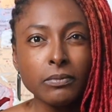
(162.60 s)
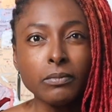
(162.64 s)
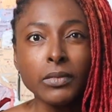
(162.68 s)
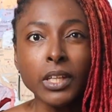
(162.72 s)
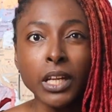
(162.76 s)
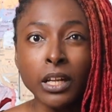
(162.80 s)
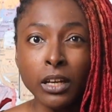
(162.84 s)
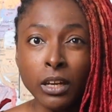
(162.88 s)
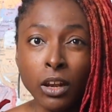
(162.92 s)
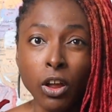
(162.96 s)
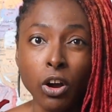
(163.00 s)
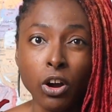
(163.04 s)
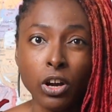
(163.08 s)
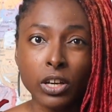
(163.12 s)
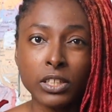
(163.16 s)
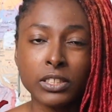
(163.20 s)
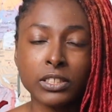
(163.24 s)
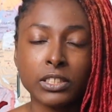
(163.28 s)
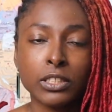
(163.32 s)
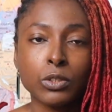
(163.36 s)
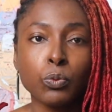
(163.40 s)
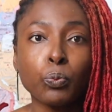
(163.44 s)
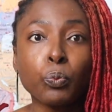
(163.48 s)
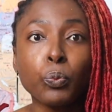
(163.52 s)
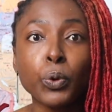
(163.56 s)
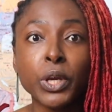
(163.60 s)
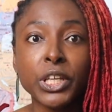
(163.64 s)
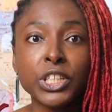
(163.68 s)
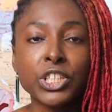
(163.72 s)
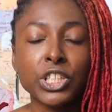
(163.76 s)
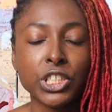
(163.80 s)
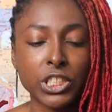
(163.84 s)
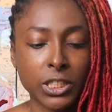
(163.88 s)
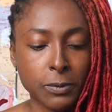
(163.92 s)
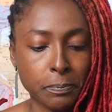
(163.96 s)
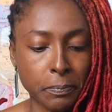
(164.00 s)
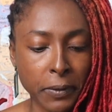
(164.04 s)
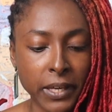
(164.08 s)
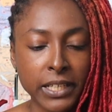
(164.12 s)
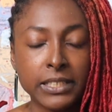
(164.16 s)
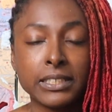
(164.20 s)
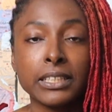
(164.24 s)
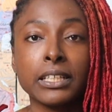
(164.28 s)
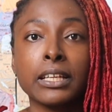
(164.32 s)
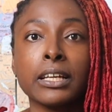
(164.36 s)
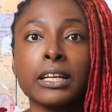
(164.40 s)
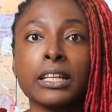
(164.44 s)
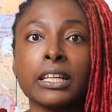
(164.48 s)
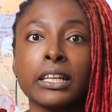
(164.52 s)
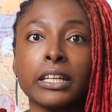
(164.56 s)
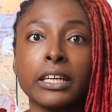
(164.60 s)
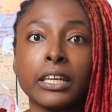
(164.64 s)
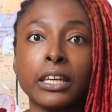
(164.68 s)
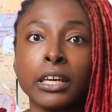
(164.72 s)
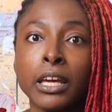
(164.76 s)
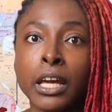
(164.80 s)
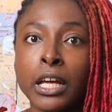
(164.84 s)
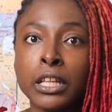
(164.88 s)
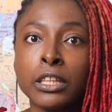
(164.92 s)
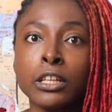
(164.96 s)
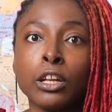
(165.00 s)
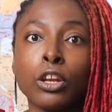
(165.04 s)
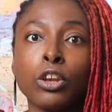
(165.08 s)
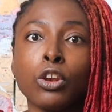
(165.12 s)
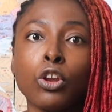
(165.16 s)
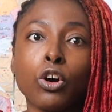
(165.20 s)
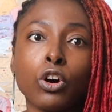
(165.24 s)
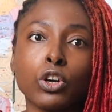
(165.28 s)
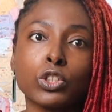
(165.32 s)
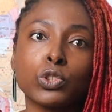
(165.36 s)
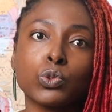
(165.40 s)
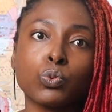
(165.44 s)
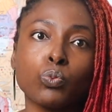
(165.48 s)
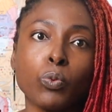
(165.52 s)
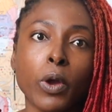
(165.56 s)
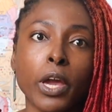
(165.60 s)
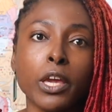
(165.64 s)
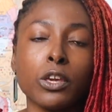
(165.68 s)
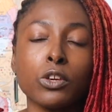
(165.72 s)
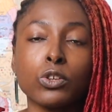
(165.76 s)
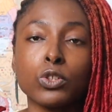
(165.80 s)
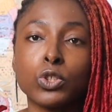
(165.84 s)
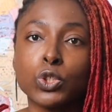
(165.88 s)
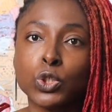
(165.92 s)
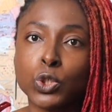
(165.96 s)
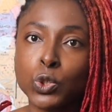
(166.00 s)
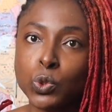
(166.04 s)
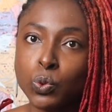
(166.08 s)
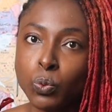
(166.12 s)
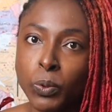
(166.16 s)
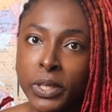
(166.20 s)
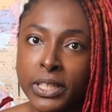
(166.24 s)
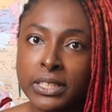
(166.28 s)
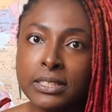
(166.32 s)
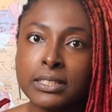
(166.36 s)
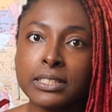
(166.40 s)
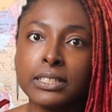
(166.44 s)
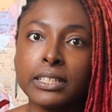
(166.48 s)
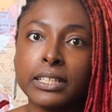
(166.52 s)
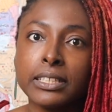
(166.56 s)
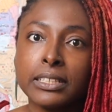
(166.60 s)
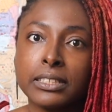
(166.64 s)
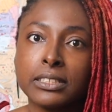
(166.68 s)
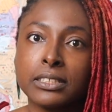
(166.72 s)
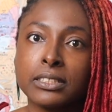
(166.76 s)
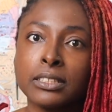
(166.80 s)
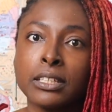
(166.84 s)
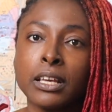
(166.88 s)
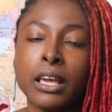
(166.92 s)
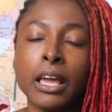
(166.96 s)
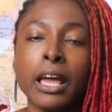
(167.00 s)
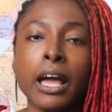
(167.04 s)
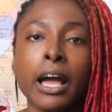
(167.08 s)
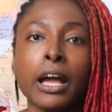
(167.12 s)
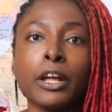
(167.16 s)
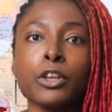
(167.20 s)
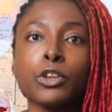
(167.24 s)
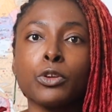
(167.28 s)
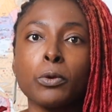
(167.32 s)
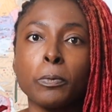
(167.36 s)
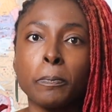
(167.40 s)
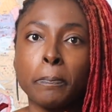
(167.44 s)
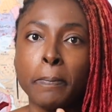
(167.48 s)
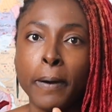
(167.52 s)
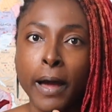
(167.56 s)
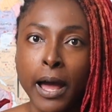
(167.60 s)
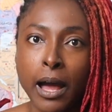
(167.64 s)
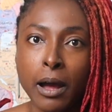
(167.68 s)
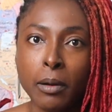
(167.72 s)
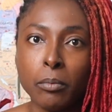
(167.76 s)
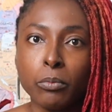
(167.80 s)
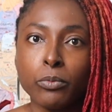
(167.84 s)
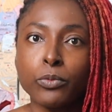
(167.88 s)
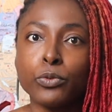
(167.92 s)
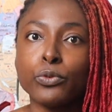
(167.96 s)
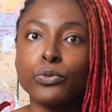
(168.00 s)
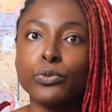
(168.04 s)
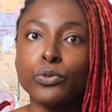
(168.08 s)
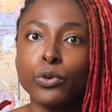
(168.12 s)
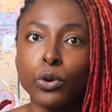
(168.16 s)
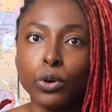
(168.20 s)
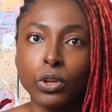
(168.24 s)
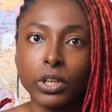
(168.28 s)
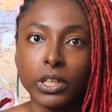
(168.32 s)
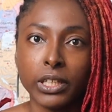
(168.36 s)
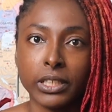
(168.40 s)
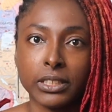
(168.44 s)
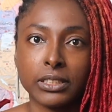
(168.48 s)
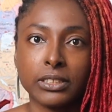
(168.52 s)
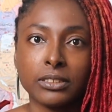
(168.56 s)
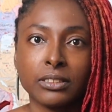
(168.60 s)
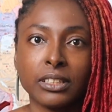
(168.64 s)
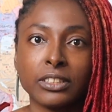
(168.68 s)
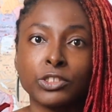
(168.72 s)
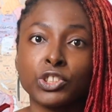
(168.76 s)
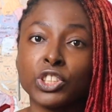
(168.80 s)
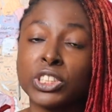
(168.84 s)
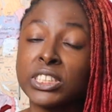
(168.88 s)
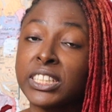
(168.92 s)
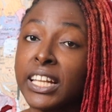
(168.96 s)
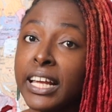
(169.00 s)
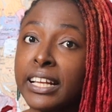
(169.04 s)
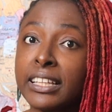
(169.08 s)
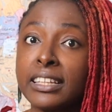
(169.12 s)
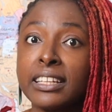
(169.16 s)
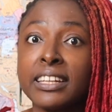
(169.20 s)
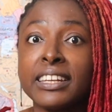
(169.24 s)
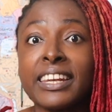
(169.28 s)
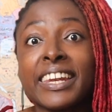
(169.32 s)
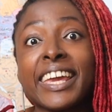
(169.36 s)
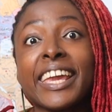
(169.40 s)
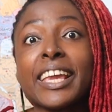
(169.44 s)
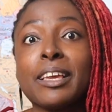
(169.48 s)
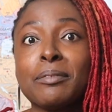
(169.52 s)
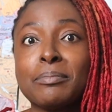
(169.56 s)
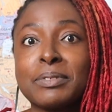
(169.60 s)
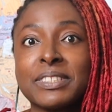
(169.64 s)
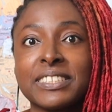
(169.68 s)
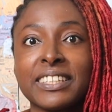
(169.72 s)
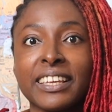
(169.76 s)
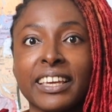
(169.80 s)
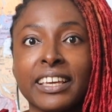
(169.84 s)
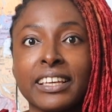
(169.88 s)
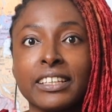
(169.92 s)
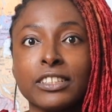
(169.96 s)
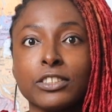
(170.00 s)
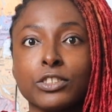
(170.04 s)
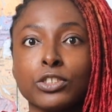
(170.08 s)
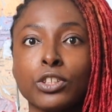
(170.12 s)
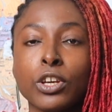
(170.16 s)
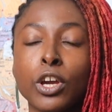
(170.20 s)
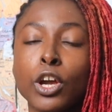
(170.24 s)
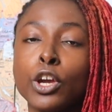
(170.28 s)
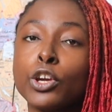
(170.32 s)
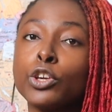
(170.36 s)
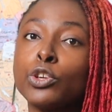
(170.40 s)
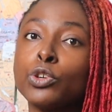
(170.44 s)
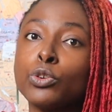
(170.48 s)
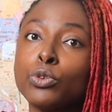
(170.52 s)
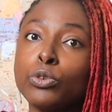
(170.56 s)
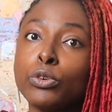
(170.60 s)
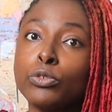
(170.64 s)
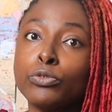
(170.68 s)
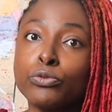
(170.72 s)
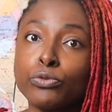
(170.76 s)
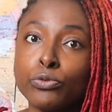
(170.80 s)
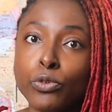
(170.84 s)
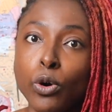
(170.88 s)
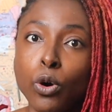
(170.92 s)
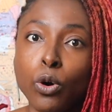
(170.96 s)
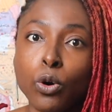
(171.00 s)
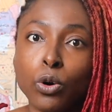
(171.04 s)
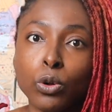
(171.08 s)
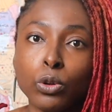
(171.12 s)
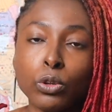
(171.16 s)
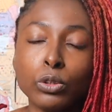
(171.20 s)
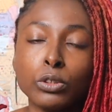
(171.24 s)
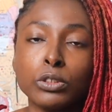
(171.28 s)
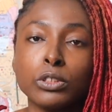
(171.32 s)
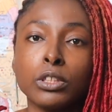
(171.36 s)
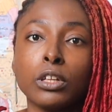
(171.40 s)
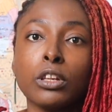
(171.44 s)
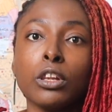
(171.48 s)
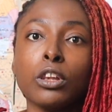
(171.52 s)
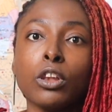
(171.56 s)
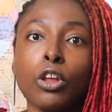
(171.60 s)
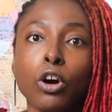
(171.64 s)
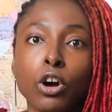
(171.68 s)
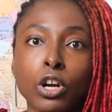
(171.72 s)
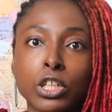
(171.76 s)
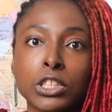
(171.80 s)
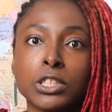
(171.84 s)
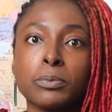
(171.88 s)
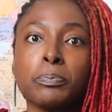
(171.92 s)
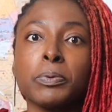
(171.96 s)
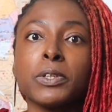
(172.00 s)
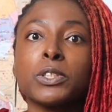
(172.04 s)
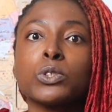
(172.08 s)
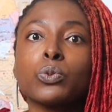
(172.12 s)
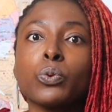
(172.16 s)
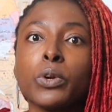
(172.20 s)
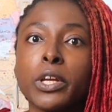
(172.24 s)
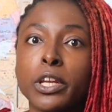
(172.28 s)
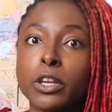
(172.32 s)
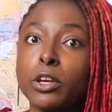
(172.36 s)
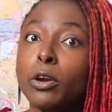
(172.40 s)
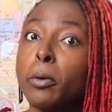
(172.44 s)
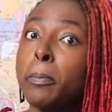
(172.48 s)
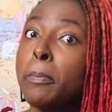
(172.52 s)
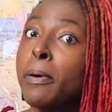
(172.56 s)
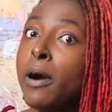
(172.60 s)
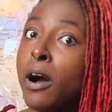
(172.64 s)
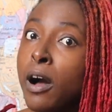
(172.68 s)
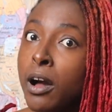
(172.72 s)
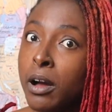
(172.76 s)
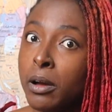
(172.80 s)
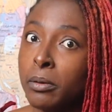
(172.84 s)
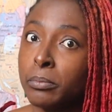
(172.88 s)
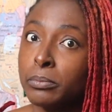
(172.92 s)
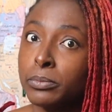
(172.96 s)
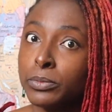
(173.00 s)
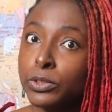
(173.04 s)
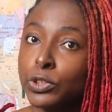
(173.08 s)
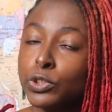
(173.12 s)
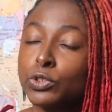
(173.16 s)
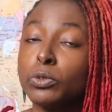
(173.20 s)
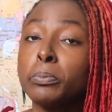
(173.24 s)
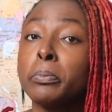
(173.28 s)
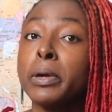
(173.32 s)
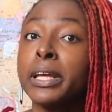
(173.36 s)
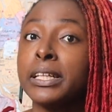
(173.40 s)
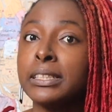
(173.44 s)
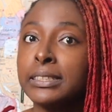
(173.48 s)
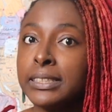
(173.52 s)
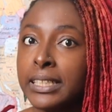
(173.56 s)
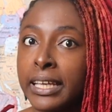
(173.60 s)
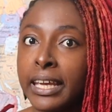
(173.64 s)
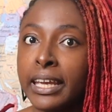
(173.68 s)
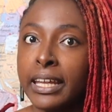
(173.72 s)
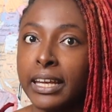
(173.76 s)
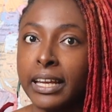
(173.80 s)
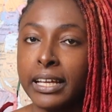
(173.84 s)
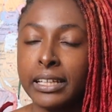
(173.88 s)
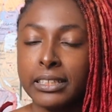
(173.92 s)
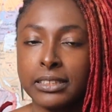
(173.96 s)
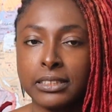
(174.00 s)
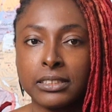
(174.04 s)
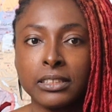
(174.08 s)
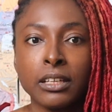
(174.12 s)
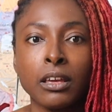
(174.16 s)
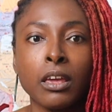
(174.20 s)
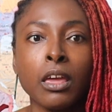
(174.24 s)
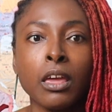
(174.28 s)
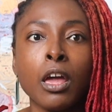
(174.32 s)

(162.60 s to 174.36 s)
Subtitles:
locks, which is basically the locks where you twist it and you palm roll it, just like the name says. You roll the locks between your palms to maintain it.